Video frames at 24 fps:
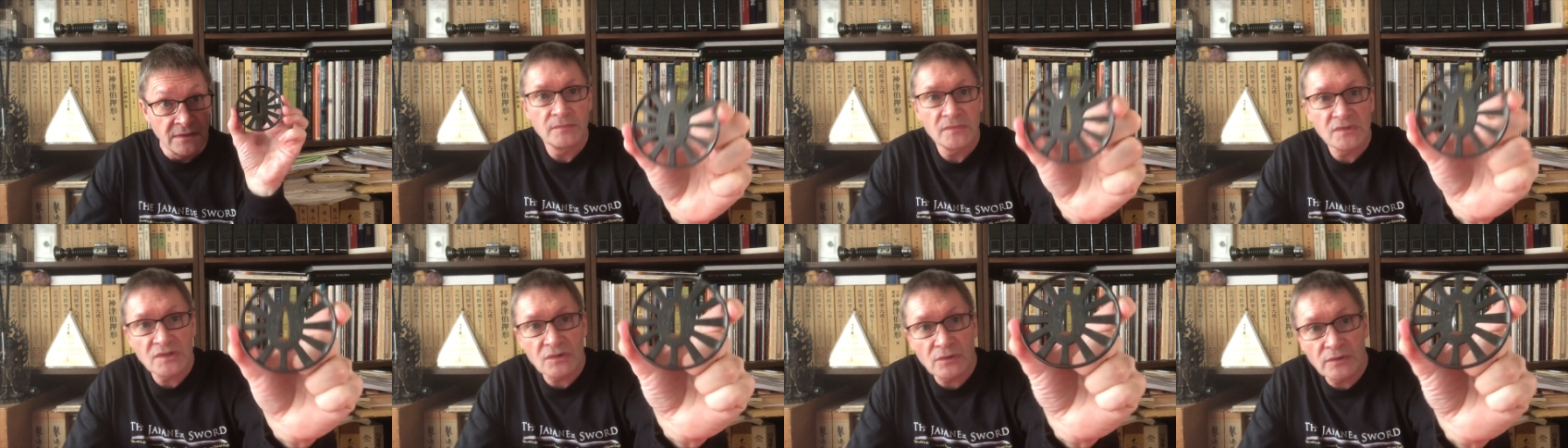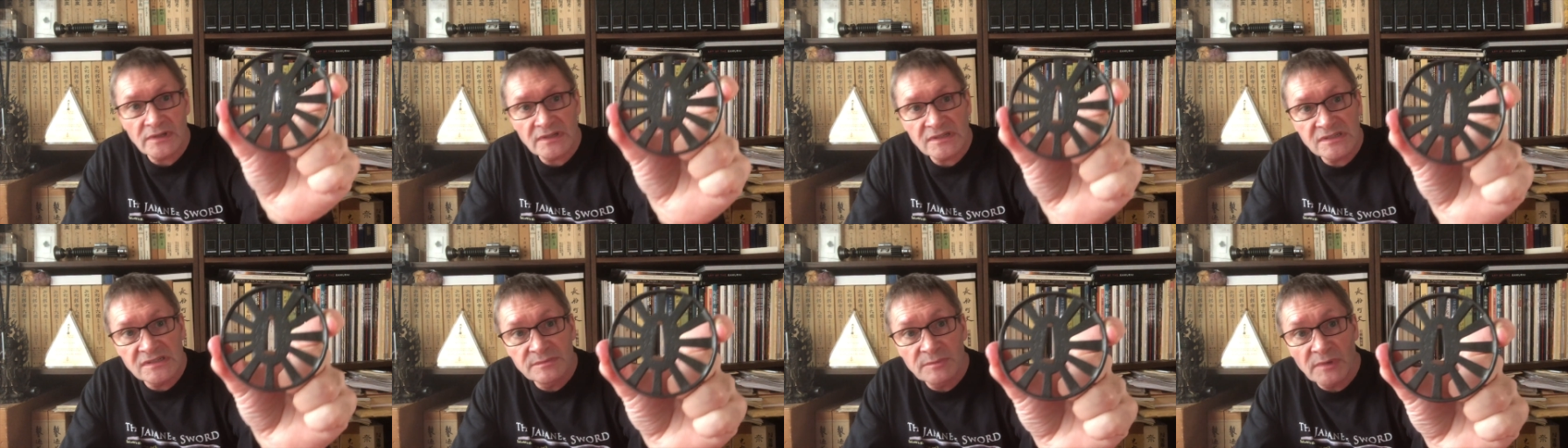So
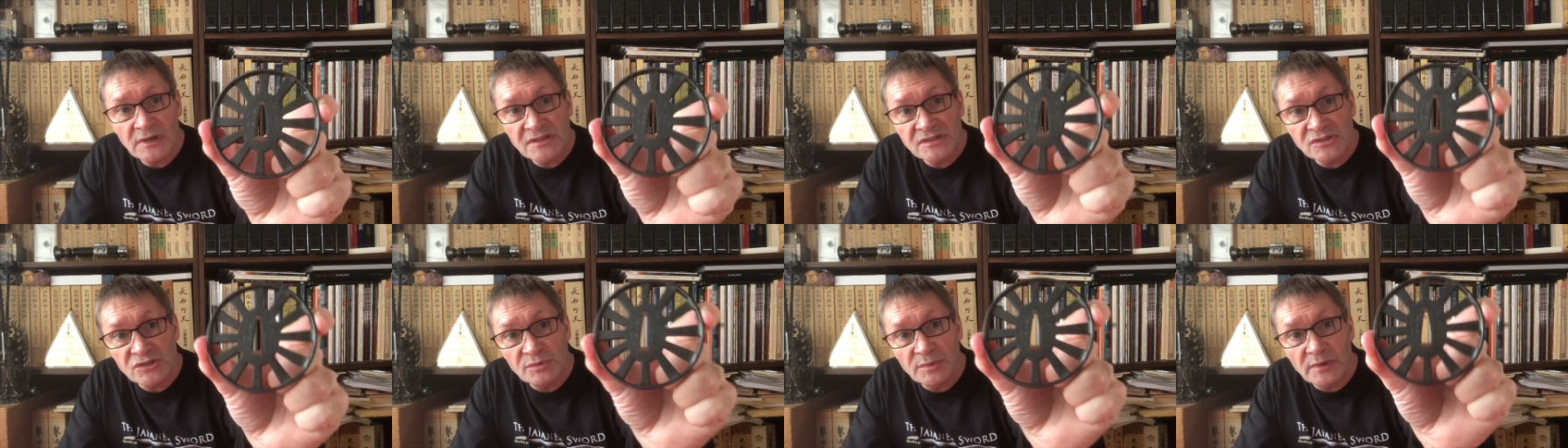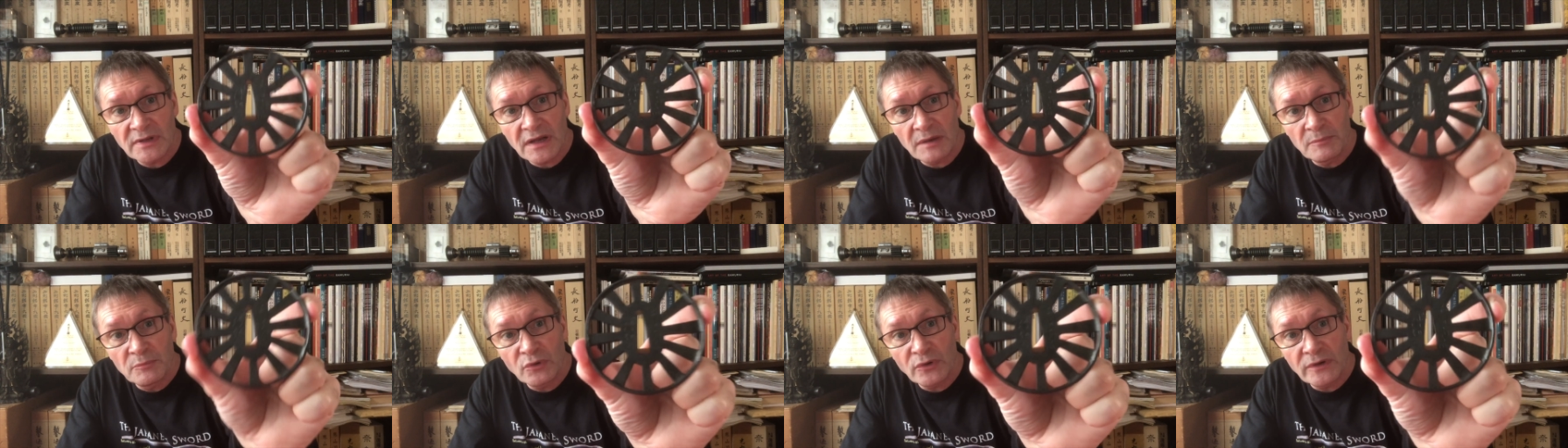this is my suba that
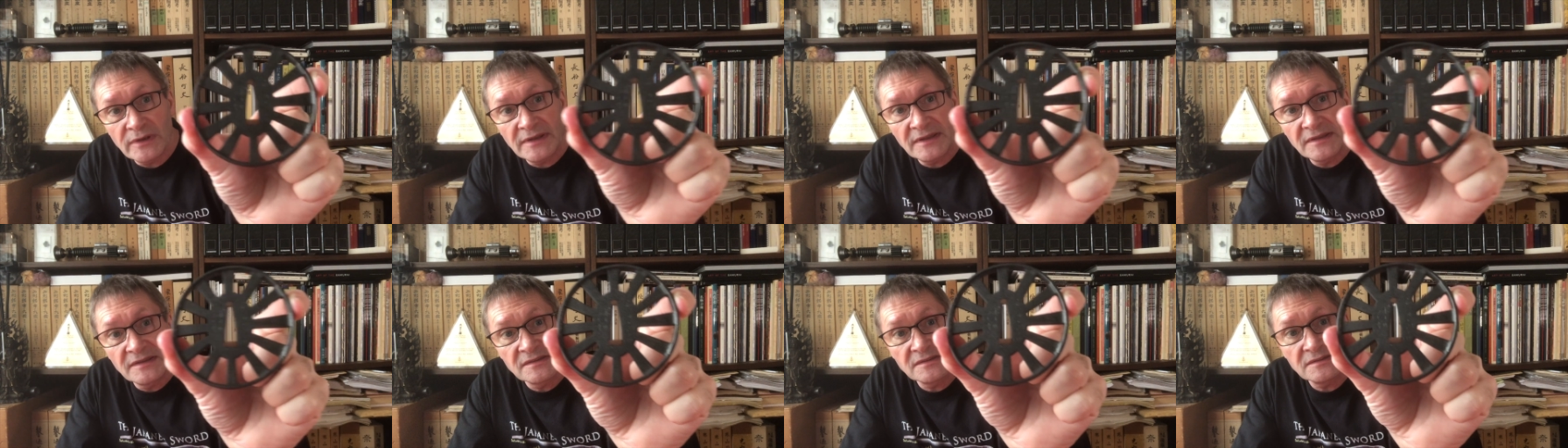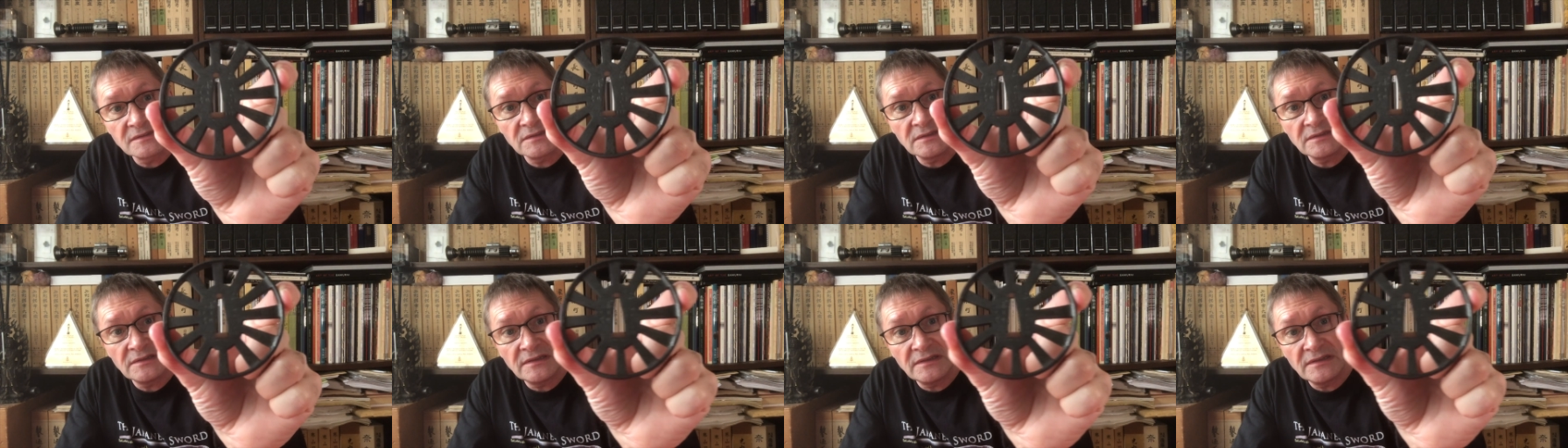I'm putting into
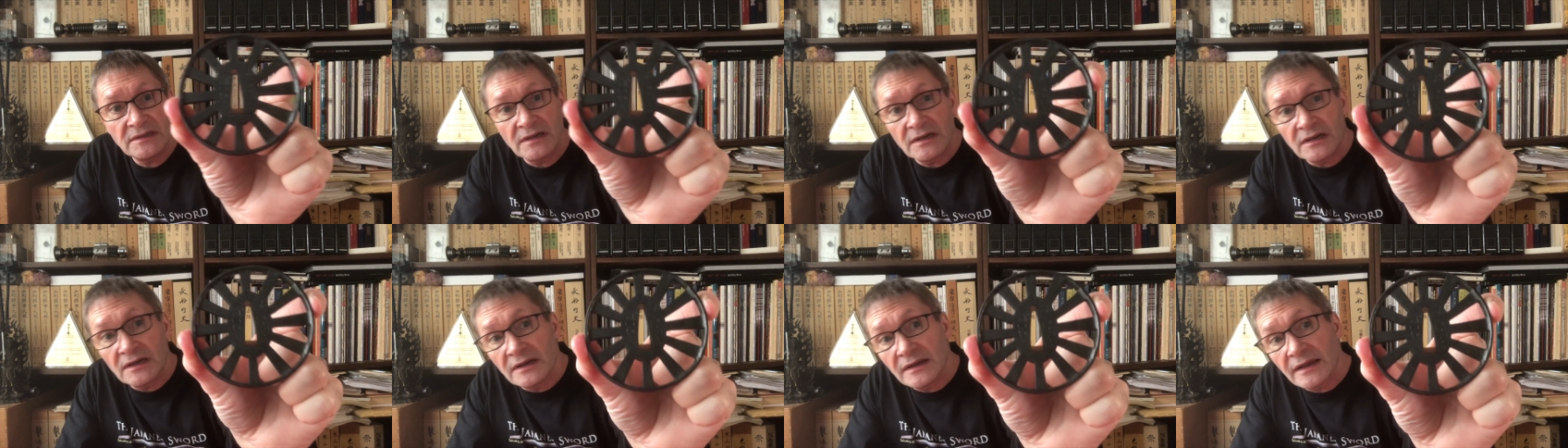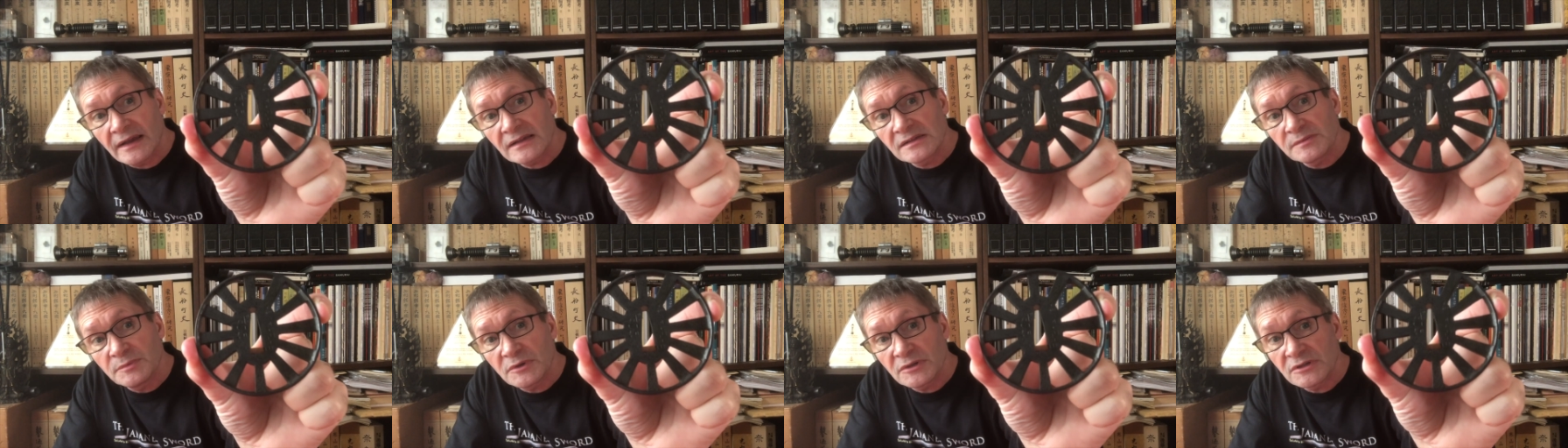the
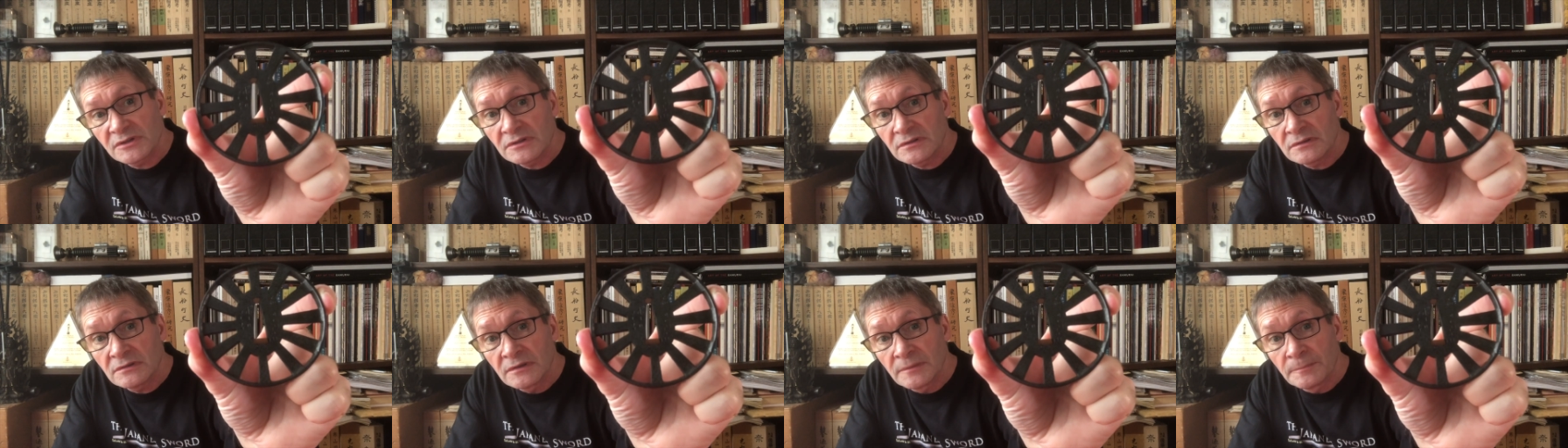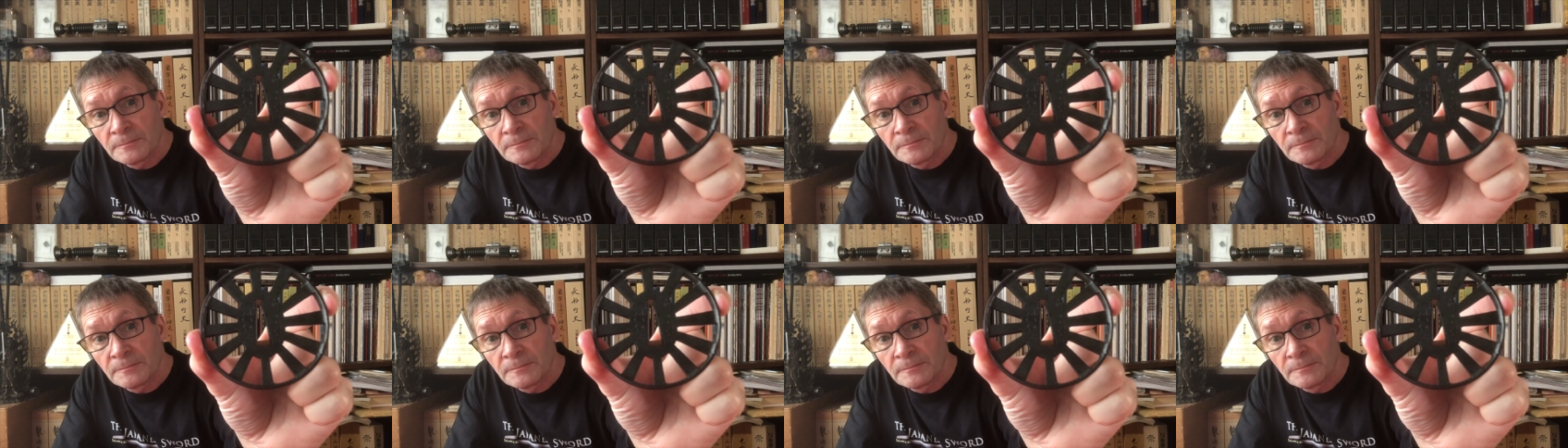exhibition.